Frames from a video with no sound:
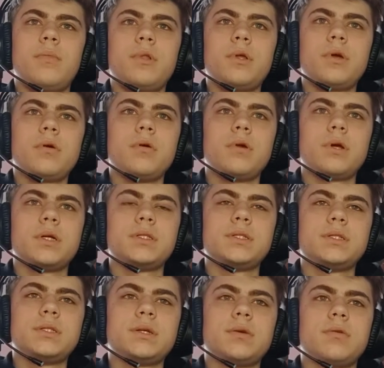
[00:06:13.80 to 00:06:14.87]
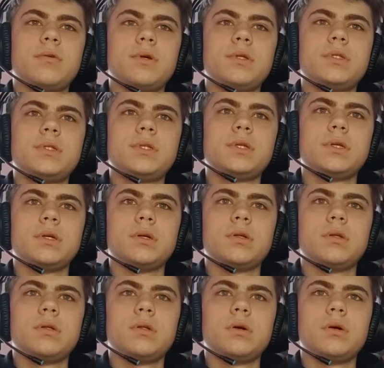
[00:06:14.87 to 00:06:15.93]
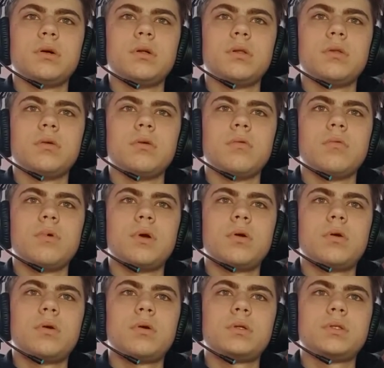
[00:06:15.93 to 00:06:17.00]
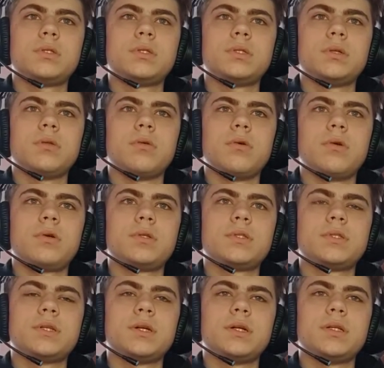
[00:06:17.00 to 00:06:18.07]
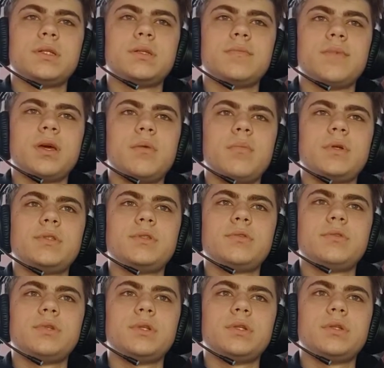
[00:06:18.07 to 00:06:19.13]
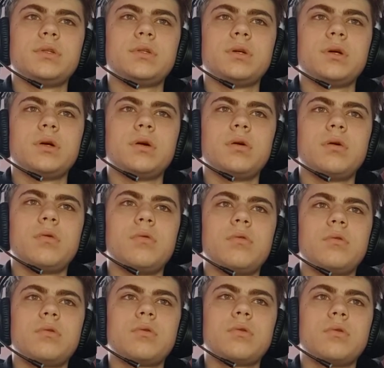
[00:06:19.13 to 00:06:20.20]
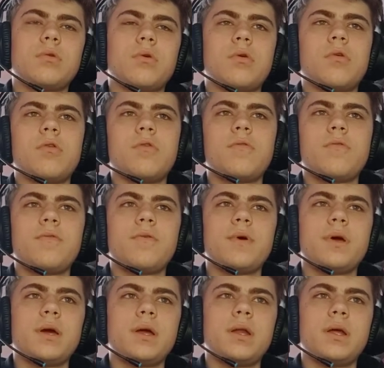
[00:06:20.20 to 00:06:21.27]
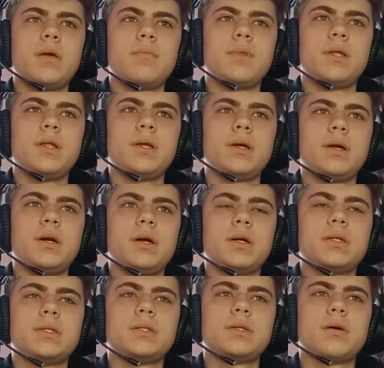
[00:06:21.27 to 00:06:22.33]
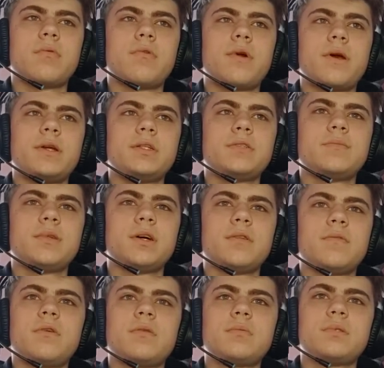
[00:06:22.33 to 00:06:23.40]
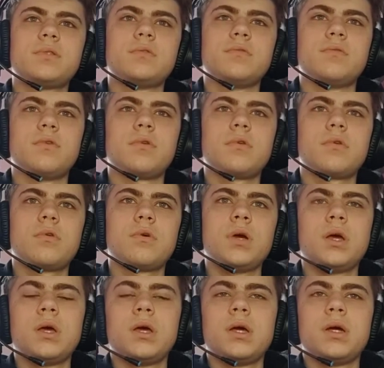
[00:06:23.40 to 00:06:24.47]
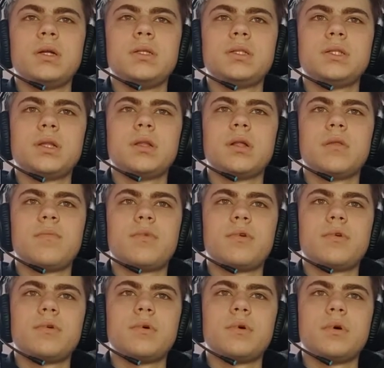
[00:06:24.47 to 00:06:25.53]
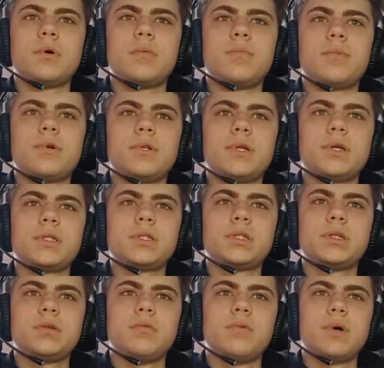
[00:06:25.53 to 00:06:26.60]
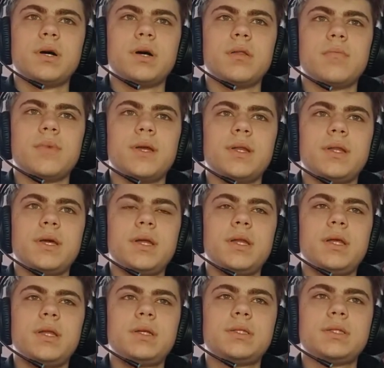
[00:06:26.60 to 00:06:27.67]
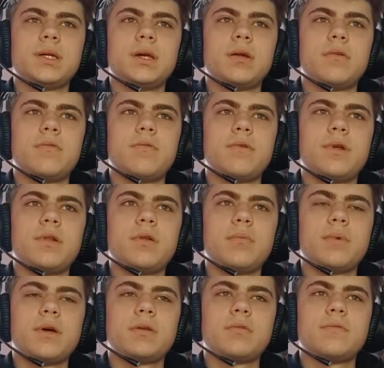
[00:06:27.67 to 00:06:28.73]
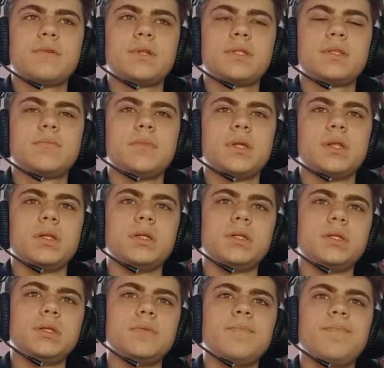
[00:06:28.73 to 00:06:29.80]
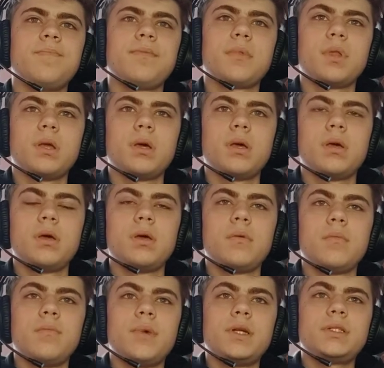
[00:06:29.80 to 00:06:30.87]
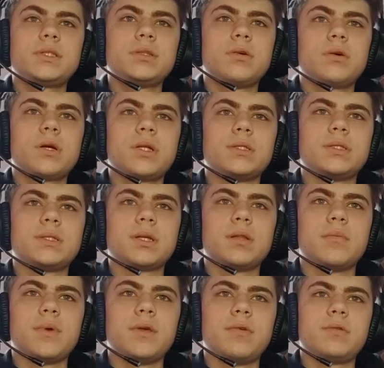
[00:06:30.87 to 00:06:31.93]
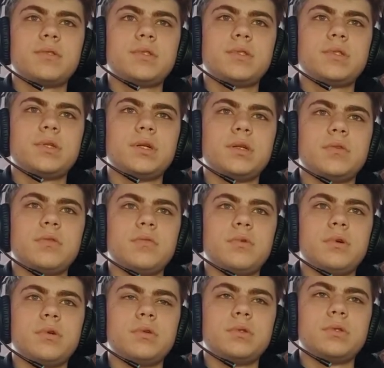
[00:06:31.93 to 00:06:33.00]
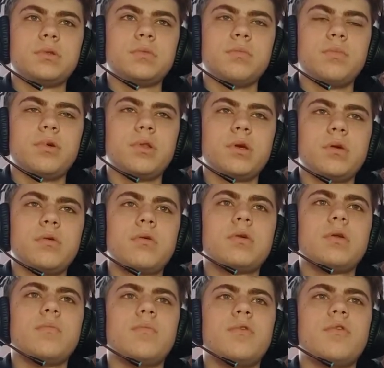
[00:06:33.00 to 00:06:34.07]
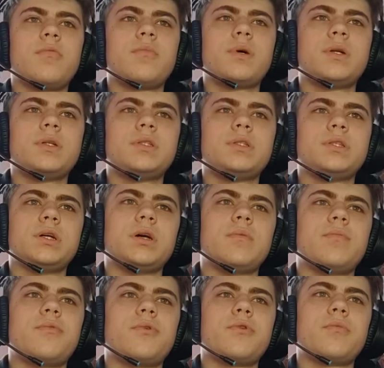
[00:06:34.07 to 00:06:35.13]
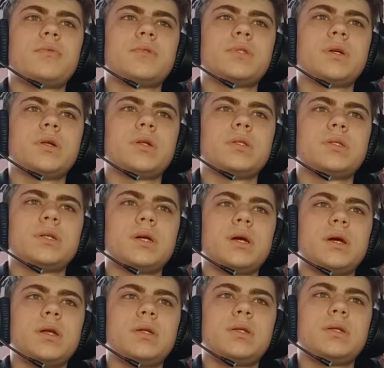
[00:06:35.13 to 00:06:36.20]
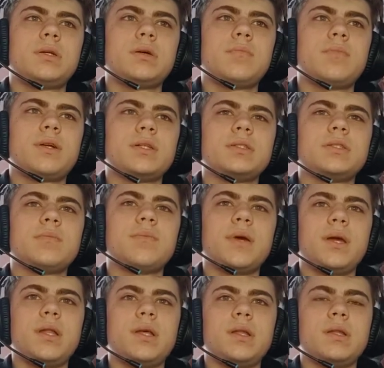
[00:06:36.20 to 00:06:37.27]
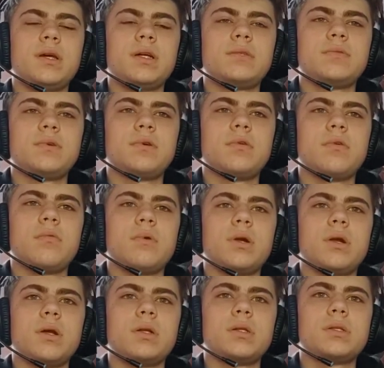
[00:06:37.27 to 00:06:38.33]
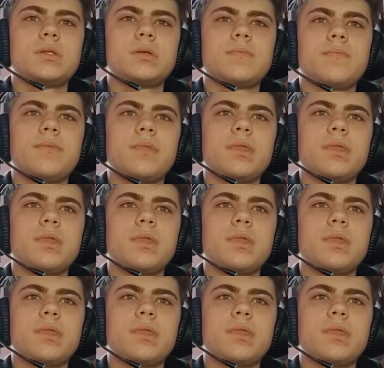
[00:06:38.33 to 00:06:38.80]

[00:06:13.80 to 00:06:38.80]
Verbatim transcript: Polygon has a security uh, lowers, lawyers uh, that may be turned uh, on or off, enabling uh, sovereign platforms to forego additional pro uh, protection while maintaining their freedom and flexibility. Matic tokens can be used to vote on Polygon improvement uh, proposals and participate in network governance.